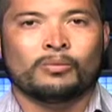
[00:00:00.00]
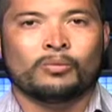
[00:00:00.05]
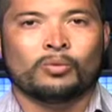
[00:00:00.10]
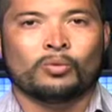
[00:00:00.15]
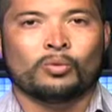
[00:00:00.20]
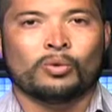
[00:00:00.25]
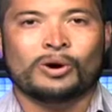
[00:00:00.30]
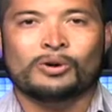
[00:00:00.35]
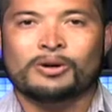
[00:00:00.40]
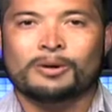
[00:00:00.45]

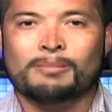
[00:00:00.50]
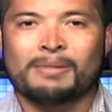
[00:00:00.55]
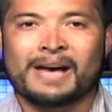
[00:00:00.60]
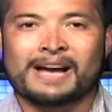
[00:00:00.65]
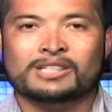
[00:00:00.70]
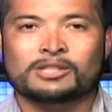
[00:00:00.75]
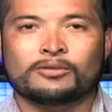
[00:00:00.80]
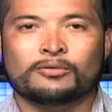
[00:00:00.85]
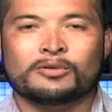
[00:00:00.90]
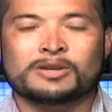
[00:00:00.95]
Welcome
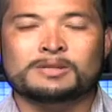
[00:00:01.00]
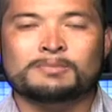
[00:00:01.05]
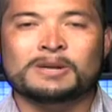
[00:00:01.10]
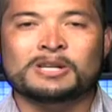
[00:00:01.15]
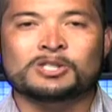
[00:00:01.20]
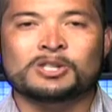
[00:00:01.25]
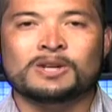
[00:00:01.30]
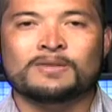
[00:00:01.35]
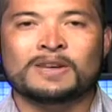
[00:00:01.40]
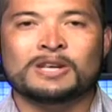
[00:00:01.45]
back to Free
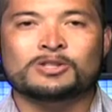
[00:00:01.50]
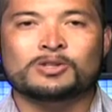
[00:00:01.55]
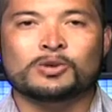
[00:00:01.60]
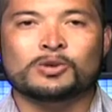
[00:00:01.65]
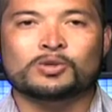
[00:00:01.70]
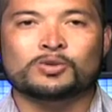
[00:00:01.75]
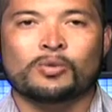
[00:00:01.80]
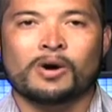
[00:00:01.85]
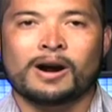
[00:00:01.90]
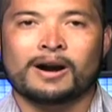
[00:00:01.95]
Speech TV's
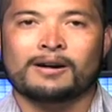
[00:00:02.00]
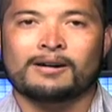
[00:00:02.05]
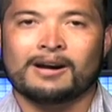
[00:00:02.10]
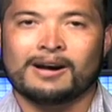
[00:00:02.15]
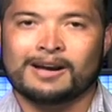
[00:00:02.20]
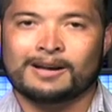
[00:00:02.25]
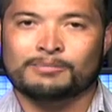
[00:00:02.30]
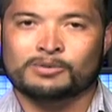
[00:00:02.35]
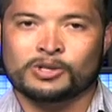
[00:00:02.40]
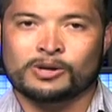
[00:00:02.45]
Newswire.
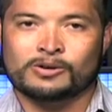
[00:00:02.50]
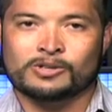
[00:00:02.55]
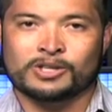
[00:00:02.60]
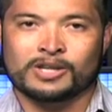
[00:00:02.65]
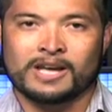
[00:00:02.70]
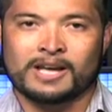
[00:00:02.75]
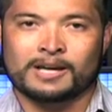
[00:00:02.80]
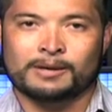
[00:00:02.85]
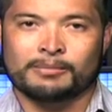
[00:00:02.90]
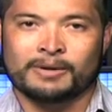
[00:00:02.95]
I'm Jared
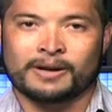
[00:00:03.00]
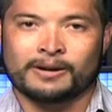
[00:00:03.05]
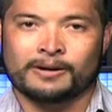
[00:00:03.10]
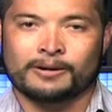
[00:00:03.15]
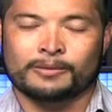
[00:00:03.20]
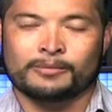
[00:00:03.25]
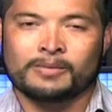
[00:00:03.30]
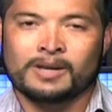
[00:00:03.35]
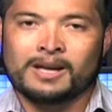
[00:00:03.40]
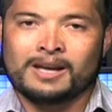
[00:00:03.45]

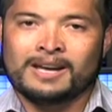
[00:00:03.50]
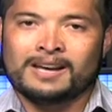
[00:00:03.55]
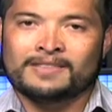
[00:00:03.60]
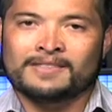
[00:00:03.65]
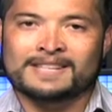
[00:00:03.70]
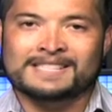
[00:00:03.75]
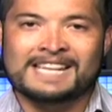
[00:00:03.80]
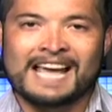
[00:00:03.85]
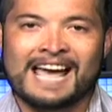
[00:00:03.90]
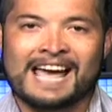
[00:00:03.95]
Kangmayer.
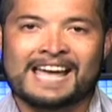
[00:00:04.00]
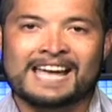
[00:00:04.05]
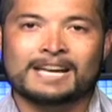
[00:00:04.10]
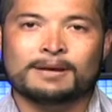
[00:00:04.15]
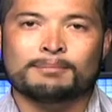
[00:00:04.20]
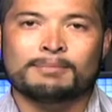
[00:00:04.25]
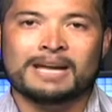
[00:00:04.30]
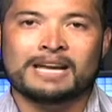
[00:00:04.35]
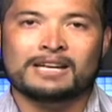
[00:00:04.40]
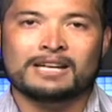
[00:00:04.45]
The
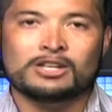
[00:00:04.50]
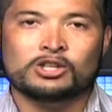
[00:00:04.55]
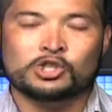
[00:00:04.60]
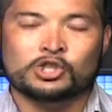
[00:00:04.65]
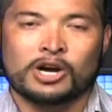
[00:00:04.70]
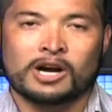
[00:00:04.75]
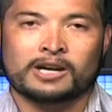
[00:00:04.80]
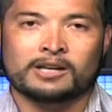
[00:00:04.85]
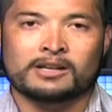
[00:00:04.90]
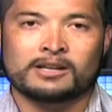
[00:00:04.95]
tag made in
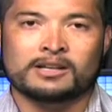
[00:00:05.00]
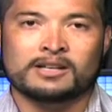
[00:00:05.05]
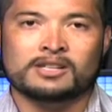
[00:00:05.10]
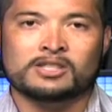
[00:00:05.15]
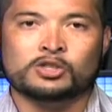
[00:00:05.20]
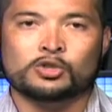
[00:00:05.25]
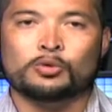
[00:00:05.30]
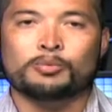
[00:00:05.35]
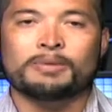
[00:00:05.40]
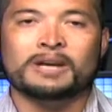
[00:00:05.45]
China
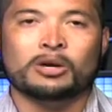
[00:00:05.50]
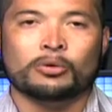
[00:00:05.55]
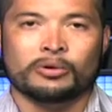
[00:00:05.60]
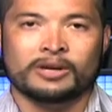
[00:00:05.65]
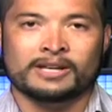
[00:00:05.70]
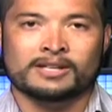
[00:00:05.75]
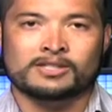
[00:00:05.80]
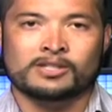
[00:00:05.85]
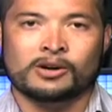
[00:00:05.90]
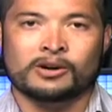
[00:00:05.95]
is
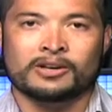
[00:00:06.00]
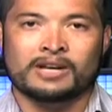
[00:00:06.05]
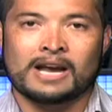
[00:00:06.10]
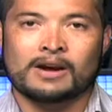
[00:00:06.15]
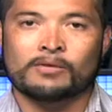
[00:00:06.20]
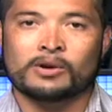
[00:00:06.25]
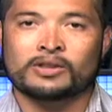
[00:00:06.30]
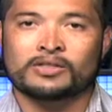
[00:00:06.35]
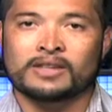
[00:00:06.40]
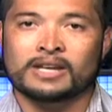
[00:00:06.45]
ubiquitous on
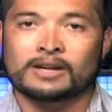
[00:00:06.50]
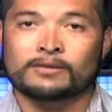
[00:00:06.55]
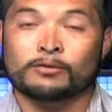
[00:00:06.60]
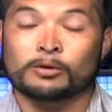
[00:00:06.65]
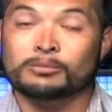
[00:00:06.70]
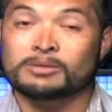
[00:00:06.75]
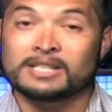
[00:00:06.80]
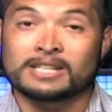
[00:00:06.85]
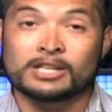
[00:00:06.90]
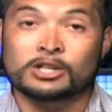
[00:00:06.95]
everything
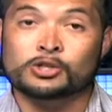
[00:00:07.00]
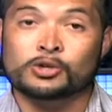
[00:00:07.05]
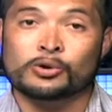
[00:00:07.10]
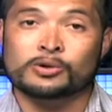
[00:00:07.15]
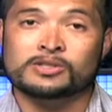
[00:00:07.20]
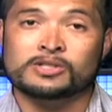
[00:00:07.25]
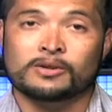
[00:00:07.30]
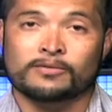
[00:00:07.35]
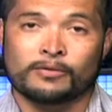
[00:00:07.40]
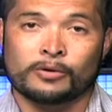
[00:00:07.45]
from
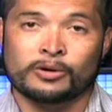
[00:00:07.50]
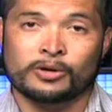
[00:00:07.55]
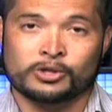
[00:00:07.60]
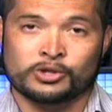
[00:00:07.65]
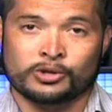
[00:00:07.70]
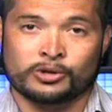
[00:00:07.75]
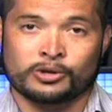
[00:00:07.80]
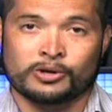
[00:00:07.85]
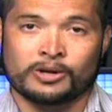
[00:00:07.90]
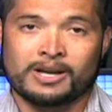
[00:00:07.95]
t-shirts to
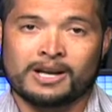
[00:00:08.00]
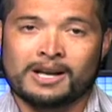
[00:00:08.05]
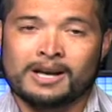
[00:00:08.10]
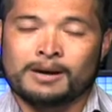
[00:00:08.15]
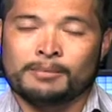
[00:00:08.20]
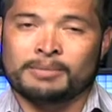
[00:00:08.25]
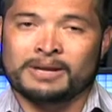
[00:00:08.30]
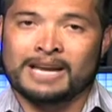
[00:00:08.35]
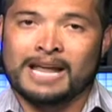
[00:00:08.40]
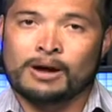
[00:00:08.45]
furniture,
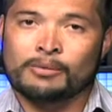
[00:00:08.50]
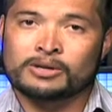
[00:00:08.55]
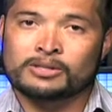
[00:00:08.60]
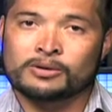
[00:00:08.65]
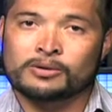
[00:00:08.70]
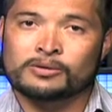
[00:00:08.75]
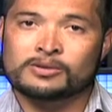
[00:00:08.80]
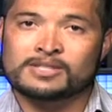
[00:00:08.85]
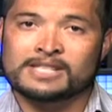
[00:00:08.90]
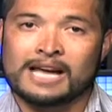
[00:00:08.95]
but now it
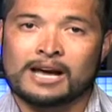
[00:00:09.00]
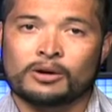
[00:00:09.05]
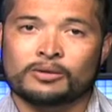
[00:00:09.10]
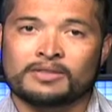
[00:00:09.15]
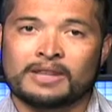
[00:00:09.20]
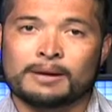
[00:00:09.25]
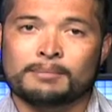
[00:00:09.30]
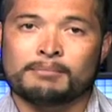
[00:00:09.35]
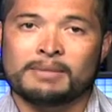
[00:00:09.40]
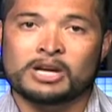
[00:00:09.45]
turns out
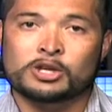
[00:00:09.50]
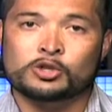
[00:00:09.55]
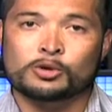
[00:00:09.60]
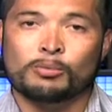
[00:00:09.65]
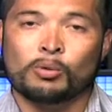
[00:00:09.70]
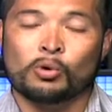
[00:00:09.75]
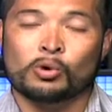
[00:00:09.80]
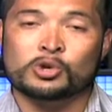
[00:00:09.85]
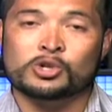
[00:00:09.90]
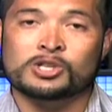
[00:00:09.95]
that major
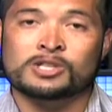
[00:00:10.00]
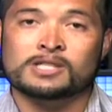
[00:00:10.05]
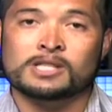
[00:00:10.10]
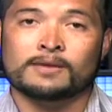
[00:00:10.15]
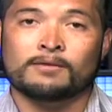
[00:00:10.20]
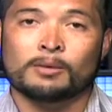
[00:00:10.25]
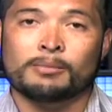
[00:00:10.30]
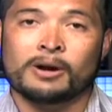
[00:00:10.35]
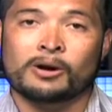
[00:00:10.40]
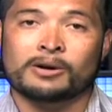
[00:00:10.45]
portions
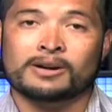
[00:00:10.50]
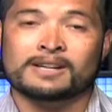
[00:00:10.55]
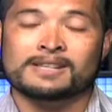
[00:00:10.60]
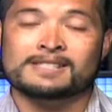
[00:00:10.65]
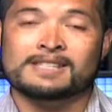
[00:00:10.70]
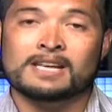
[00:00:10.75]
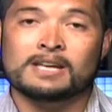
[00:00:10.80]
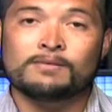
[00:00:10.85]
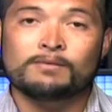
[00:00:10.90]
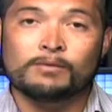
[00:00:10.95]
of
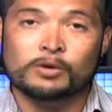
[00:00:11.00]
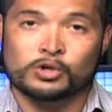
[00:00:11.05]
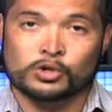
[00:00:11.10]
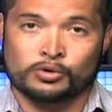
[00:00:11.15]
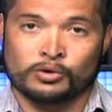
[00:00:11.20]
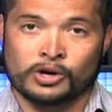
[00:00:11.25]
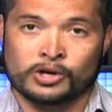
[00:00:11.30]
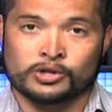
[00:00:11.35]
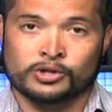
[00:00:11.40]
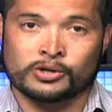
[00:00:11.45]
America's
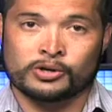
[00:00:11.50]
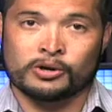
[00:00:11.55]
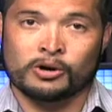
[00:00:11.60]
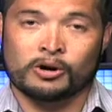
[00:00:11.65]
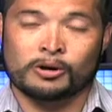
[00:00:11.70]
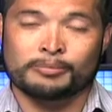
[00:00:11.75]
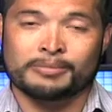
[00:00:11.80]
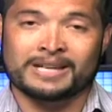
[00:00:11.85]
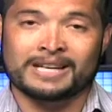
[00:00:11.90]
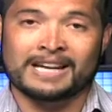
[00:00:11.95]
infrastructure
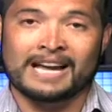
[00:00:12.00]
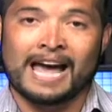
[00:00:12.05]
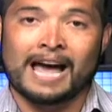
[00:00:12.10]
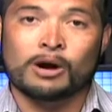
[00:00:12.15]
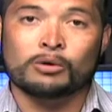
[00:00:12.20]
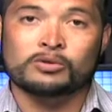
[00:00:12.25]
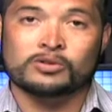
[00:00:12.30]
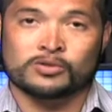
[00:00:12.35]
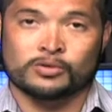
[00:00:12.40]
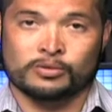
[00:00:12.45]
are being
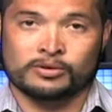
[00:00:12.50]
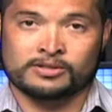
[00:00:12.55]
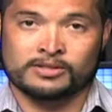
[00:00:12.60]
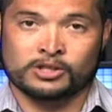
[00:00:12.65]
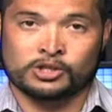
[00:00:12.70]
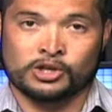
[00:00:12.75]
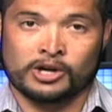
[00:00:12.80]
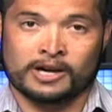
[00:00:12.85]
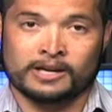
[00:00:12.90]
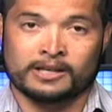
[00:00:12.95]
outsourced to
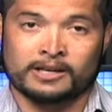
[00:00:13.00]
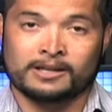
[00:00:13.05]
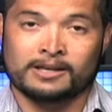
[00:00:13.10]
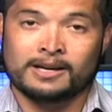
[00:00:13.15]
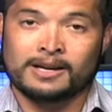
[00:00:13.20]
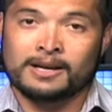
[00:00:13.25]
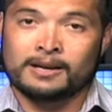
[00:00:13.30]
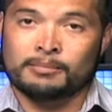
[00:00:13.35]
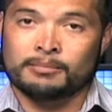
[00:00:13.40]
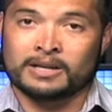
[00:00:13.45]
China,
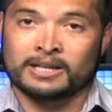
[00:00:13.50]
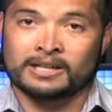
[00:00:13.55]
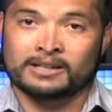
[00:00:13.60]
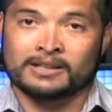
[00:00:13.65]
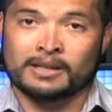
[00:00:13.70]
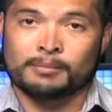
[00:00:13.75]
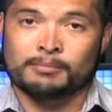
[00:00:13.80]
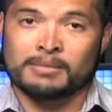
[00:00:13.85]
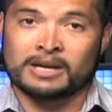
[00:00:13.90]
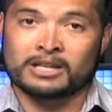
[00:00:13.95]
meaning
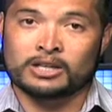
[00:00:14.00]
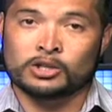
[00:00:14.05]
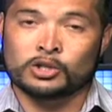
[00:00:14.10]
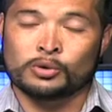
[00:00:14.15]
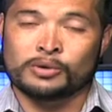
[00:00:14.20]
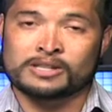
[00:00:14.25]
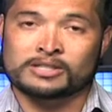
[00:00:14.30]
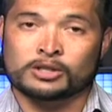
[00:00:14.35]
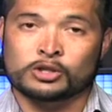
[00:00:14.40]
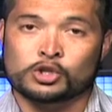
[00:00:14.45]
that many
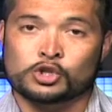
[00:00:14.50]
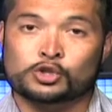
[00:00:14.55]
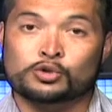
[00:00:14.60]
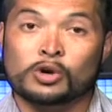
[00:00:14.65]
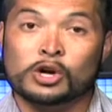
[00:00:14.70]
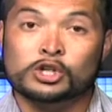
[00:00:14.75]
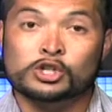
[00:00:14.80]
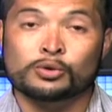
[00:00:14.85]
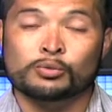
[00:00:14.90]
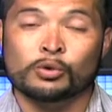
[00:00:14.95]
US
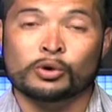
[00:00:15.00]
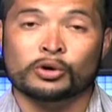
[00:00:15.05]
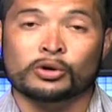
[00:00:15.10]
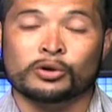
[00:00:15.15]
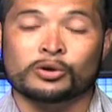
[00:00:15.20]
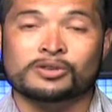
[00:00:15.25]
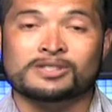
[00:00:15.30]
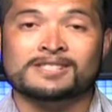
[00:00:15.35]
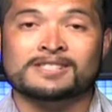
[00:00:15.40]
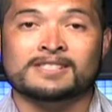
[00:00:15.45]
construction
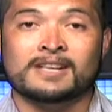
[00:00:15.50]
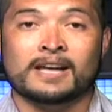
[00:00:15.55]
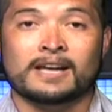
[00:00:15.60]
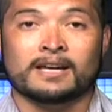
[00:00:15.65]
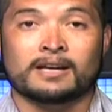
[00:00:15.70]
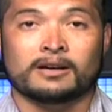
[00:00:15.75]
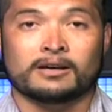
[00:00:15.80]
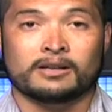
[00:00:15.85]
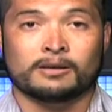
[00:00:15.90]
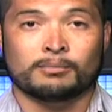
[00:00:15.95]
workers
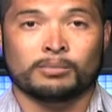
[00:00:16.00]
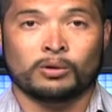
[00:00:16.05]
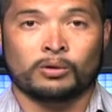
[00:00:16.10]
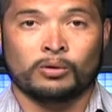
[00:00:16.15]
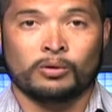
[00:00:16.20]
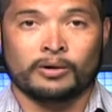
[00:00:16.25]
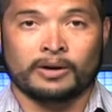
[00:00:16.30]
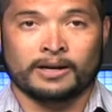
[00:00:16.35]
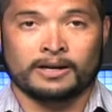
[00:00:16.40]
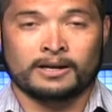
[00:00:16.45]
stay
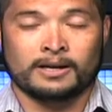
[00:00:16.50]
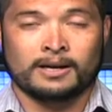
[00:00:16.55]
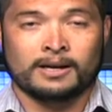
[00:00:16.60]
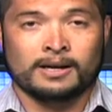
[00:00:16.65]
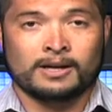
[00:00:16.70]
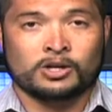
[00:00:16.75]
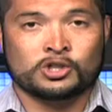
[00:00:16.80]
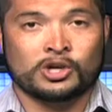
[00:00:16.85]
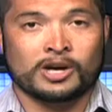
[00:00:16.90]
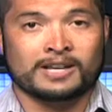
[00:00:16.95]
unemployed.
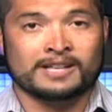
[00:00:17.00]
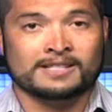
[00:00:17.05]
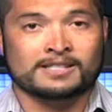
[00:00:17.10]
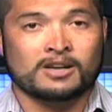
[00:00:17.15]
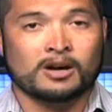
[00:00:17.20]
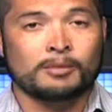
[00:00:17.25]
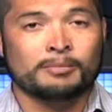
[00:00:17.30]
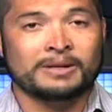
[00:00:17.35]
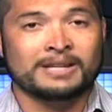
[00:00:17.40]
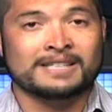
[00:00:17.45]
Chinese
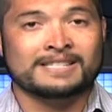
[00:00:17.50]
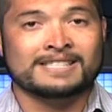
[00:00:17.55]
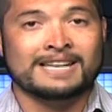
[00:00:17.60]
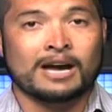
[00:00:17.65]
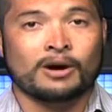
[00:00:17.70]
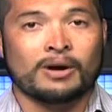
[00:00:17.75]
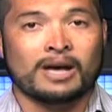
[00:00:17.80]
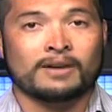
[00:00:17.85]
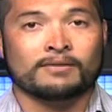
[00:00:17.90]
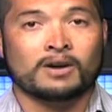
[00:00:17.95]
companies
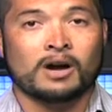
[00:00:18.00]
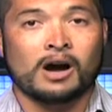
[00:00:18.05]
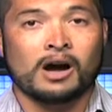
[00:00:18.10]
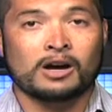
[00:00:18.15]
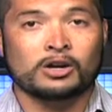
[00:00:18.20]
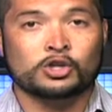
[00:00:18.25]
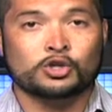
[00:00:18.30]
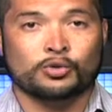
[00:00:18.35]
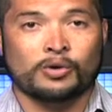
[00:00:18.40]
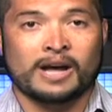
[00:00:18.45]
now have
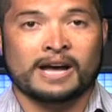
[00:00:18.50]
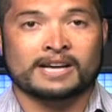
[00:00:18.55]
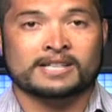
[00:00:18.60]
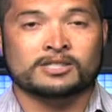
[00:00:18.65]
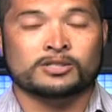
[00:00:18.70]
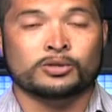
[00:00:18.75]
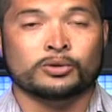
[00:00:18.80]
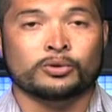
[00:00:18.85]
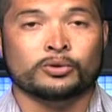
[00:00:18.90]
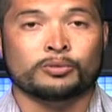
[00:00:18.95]
contracts
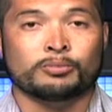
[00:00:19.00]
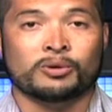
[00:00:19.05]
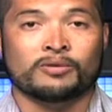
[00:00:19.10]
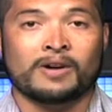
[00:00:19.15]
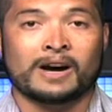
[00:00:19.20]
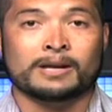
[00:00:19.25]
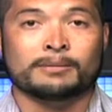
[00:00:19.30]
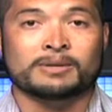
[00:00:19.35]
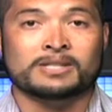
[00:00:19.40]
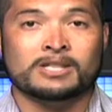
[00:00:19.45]
to
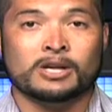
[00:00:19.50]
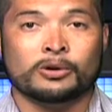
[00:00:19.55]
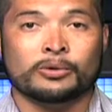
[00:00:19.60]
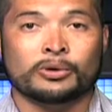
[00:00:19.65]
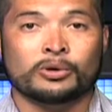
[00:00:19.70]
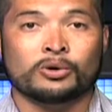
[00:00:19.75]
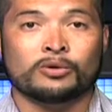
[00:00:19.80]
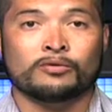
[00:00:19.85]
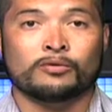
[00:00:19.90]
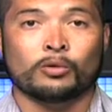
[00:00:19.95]
provide
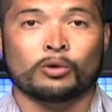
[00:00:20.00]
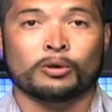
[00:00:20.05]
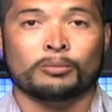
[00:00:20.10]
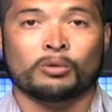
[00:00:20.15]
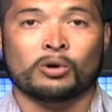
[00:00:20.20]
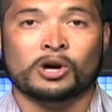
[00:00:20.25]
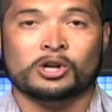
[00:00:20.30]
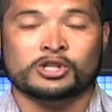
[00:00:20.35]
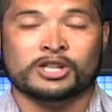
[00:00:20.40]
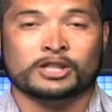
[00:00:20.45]
material for
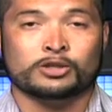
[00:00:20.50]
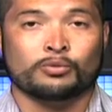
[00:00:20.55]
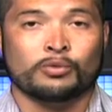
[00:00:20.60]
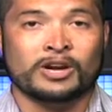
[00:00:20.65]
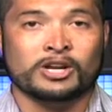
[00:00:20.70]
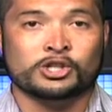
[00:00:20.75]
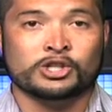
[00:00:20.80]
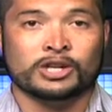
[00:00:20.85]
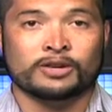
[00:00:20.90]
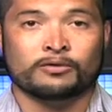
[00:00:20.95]
projects
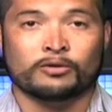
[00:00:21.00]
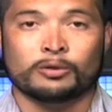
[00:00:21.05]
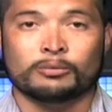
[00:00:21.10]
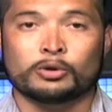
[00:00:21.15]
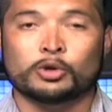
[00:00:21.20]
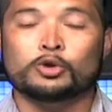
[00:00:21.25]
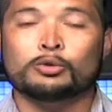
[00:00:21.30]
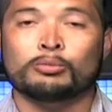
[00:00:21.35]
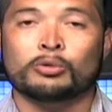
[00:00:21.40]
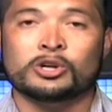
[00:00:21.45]
ranging
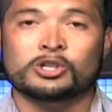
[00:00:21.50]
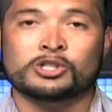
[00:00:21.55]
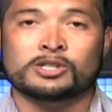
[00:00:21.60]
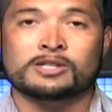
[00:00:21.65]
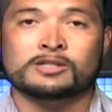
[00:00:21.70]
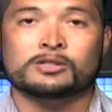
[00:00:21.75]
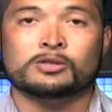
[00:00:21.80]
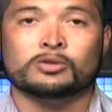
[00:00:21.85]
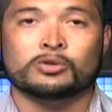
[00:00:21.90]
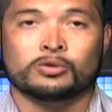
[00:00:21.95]
from new
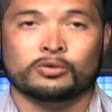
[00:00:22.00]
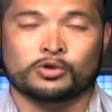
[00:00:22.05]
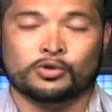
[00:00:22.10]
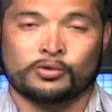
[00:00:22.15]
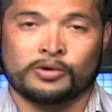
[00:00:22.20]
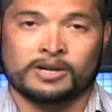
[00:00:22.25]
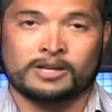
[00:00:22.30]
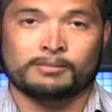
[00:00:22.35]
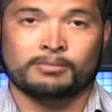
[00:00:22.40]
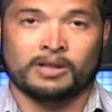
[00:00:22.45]
bridges to
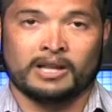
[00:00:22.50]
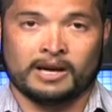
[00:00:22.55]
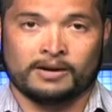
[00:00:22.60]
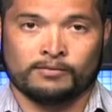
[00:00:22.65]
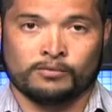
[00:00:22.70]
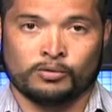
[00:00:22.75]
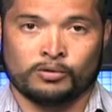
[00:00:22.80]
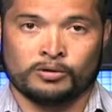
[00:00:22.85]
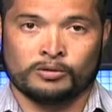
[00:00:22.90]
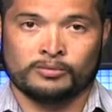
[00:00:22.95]
train
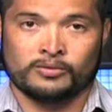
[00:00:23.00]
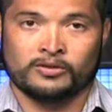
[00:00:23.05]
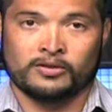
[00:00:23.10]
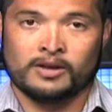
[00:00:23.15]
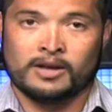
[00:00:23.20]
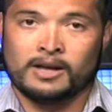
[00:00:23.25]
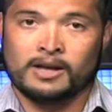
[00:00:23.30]
platforms.